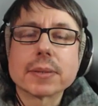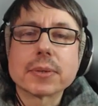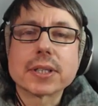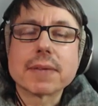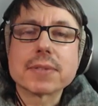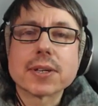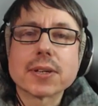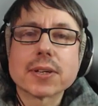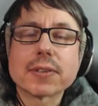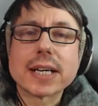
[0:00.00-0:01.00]
I think we covered
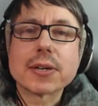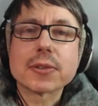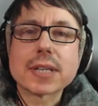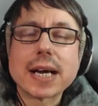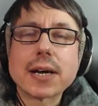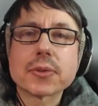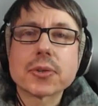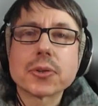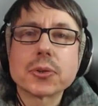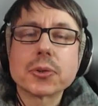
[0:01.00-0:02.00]
a lot of ground:
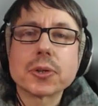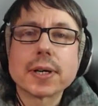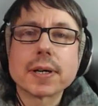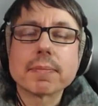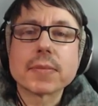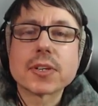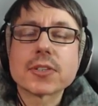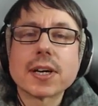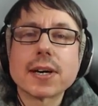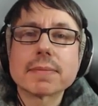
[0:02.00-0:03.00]
how
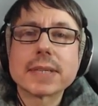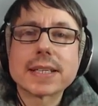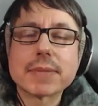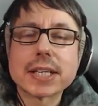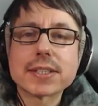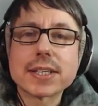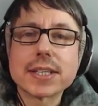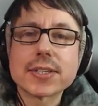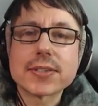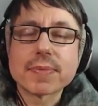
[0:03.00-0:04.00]
to start making
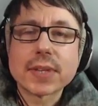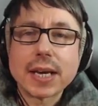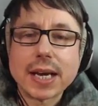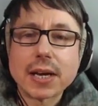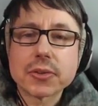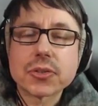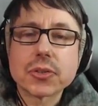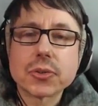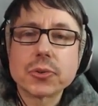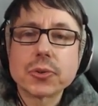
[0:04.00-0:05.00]
melodies, how
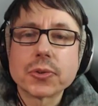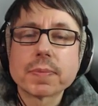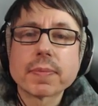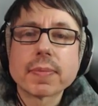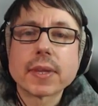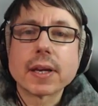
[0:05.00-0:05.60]
to